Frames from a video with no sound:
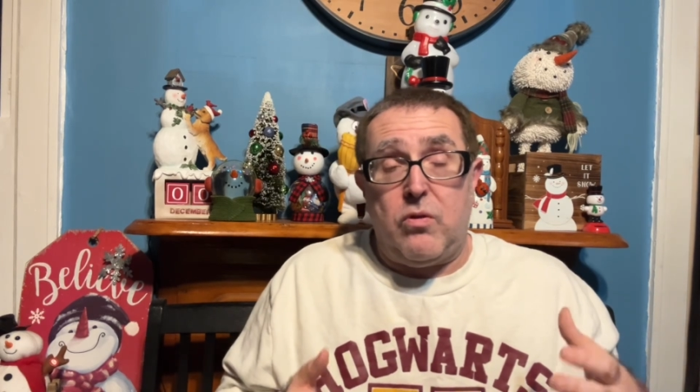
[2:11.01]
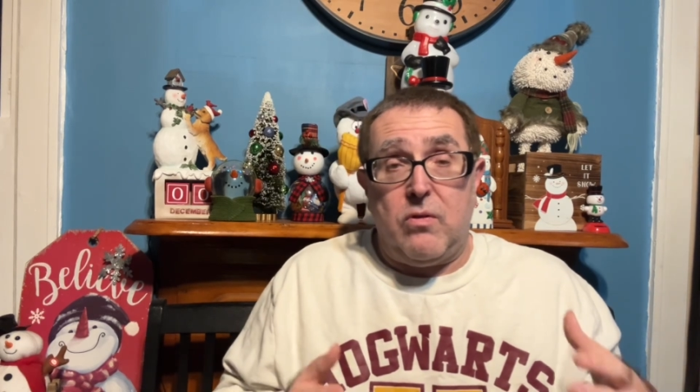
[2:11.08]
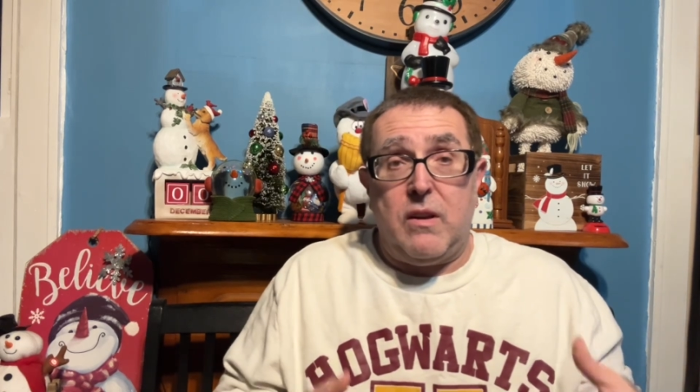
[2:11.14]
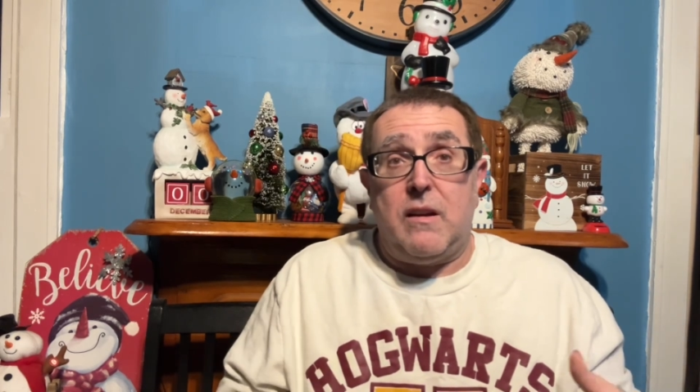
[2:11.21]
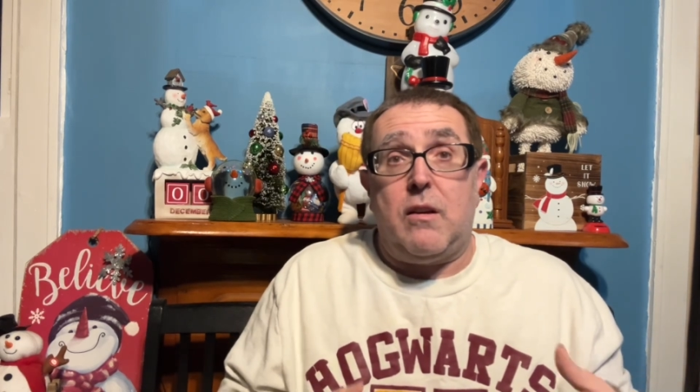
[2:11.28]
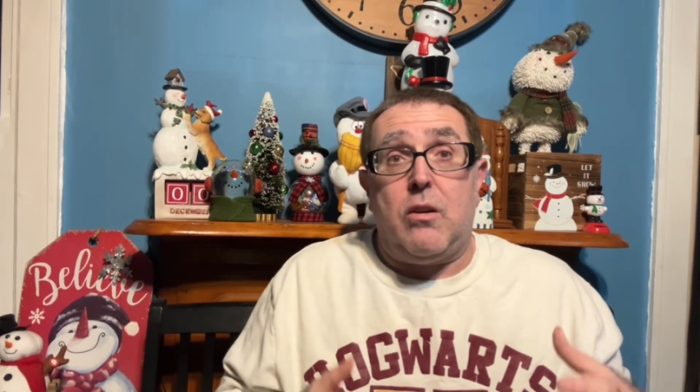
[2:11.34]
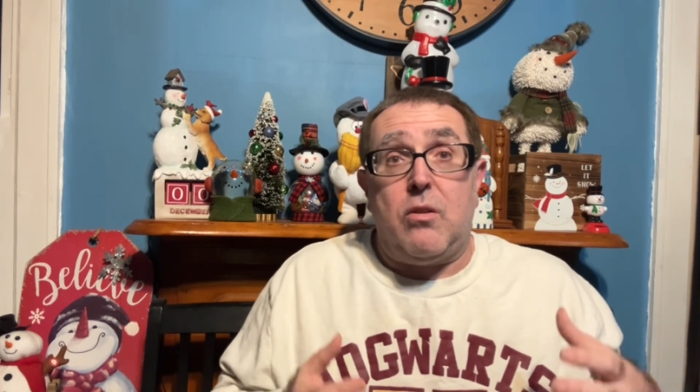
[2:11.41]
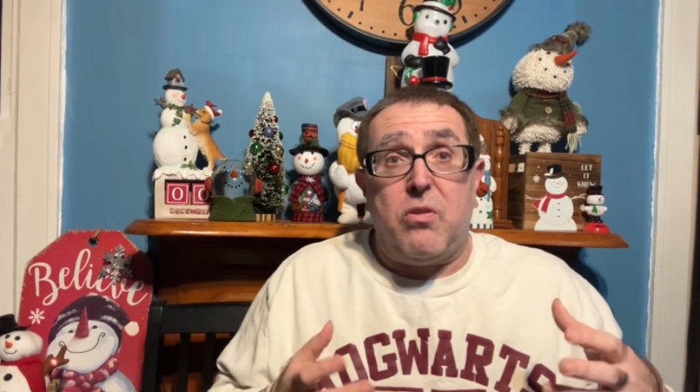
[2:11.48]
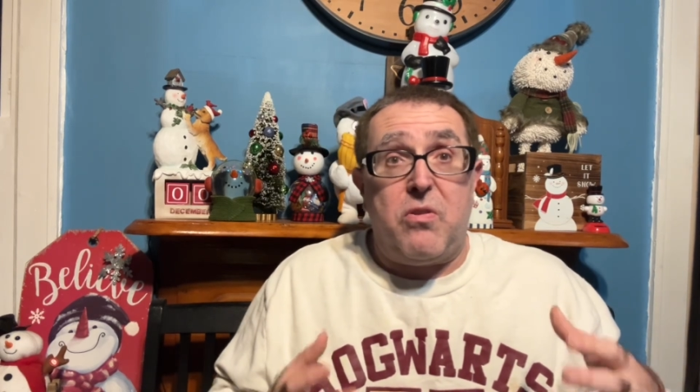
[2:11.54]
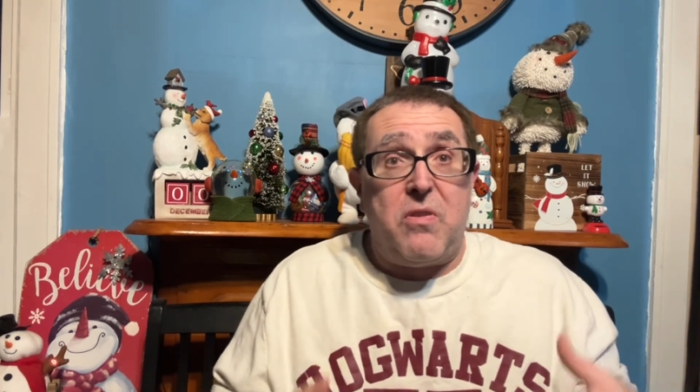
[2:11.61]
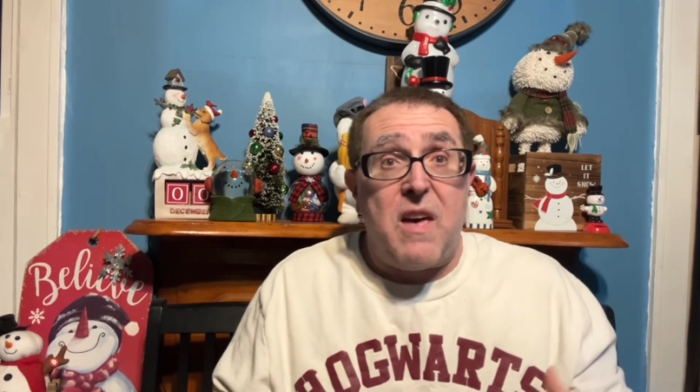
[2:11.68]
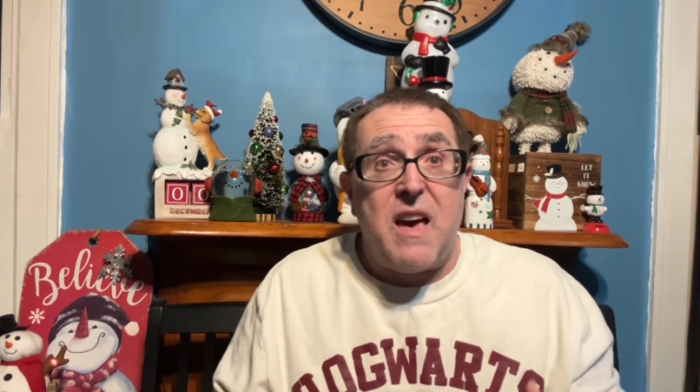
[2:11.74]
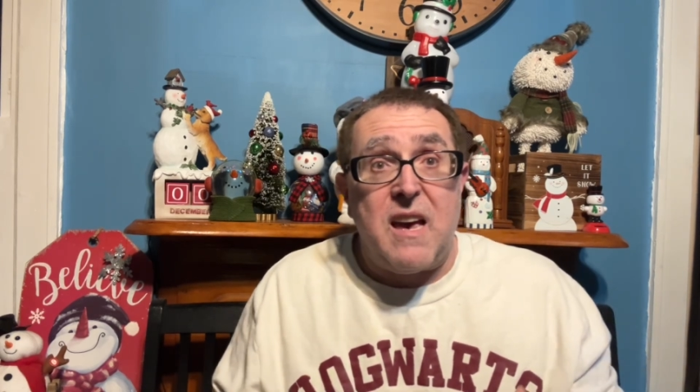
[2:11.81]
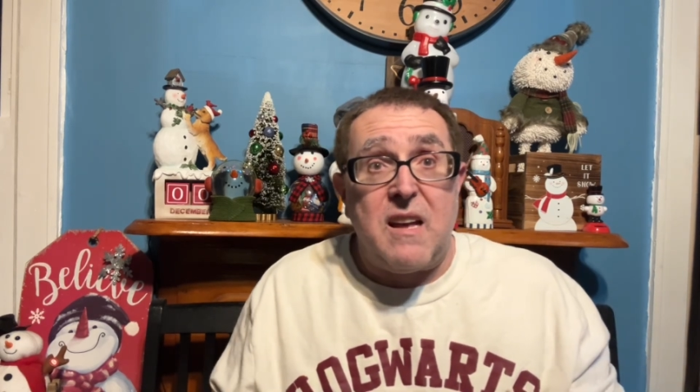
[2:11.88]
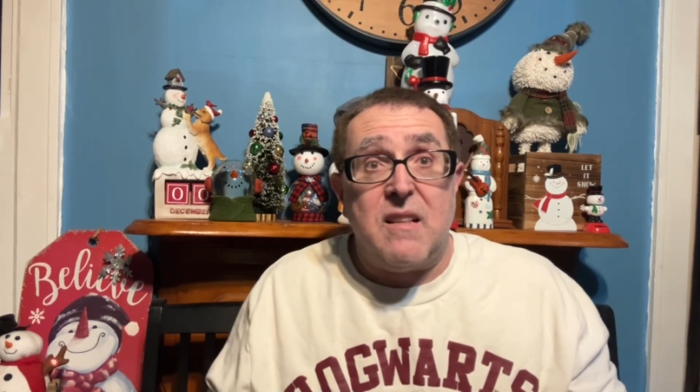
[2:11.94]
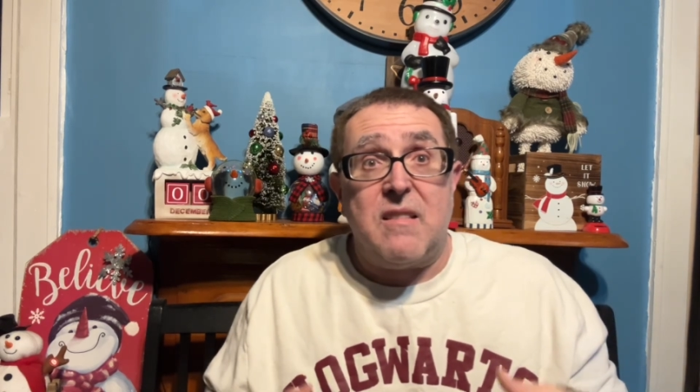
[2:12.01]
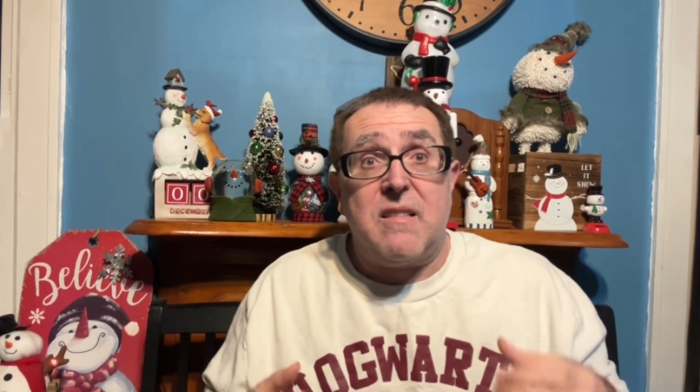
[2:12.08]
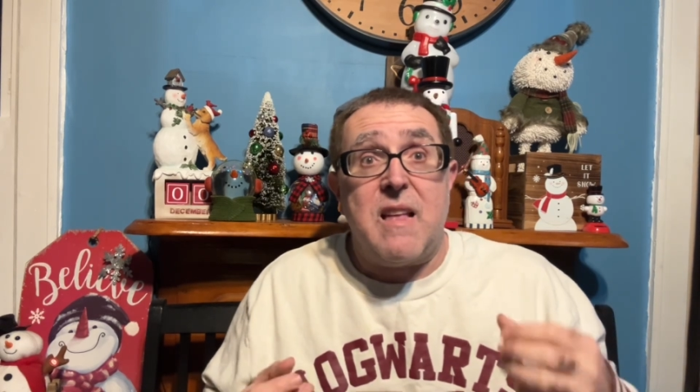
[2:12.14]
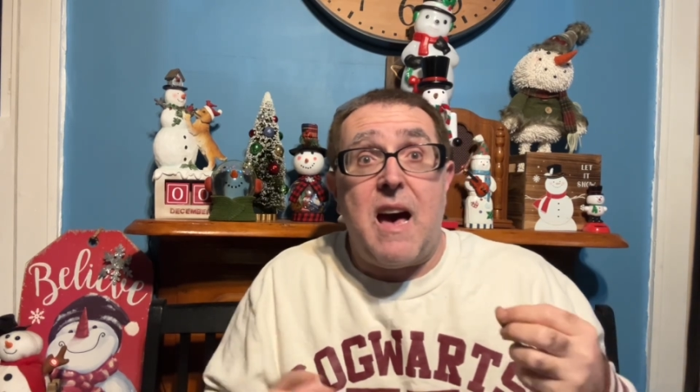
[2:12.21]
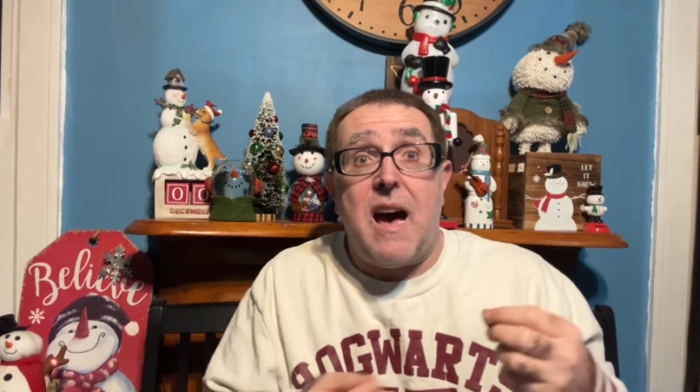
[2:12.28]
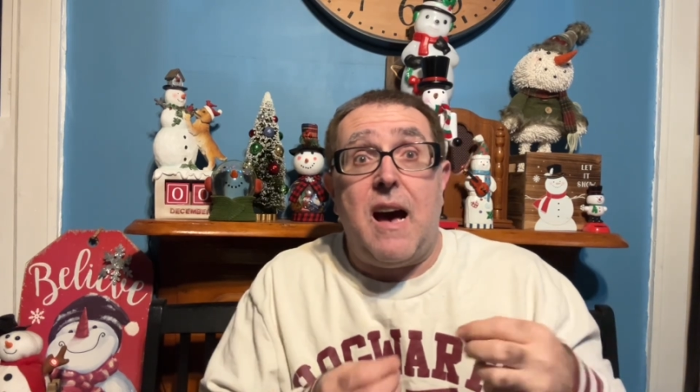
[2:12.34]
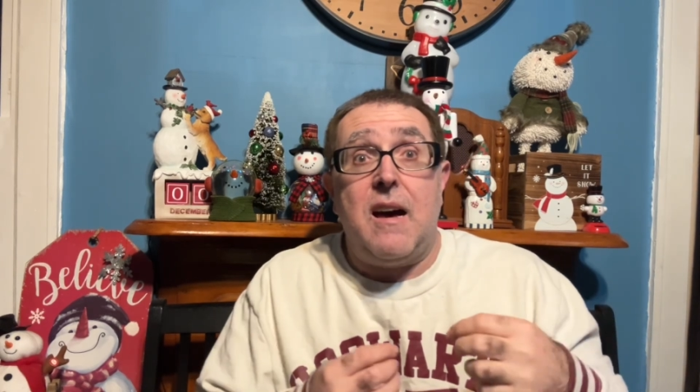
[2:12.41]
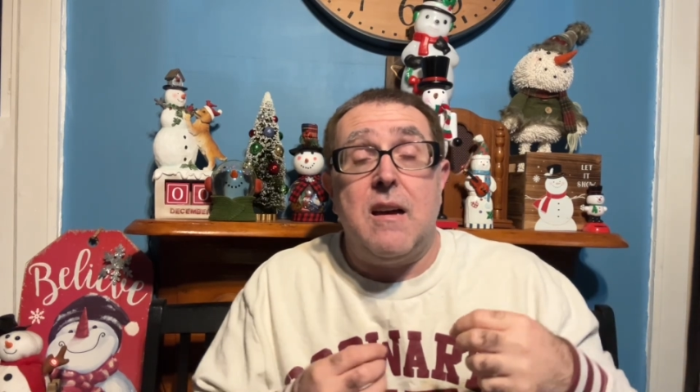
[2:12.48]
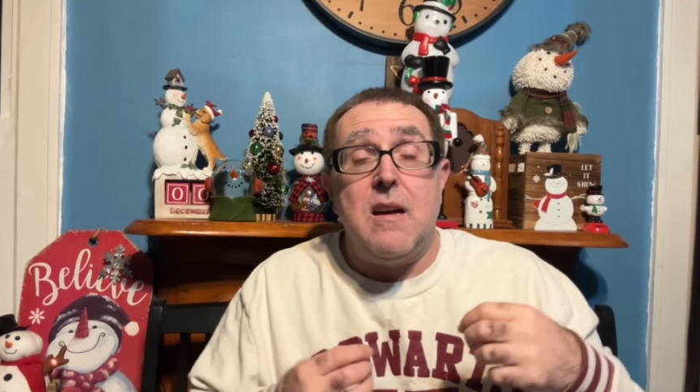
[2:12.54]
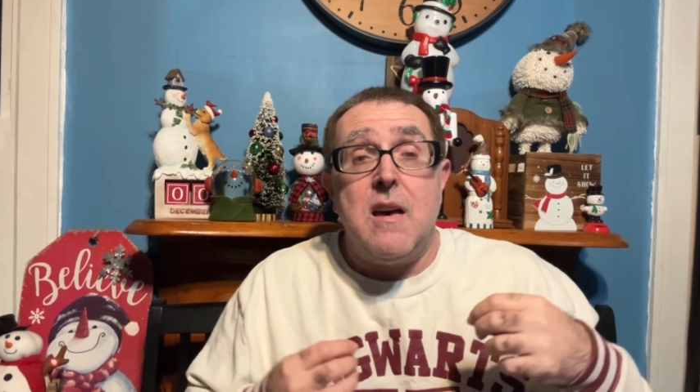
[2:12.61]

little things that